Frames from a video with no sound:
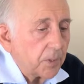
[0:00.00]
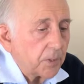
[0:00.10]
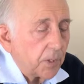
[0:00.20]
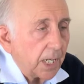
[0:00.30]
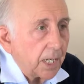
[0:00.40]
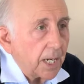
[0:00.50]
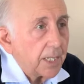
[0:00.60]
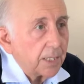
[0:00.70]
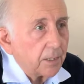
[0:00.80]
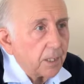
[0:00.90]
So I
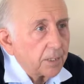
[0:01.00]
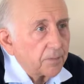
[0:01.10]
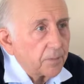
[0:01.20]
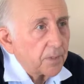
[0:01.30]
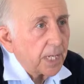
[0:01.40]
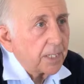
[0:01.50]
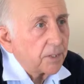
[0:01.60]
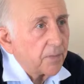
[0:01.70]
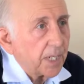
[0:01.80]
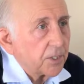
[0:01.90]
get a lot of
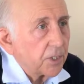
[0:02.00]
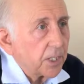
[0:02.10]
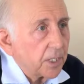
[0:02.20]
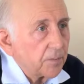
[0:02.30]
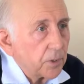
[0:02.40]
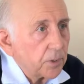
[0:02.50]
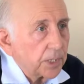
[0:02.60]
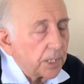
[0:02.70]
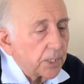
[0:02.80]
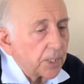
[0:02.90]
satisfaction out of
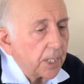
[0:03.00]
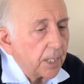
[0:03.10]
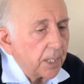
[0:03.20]
doing this.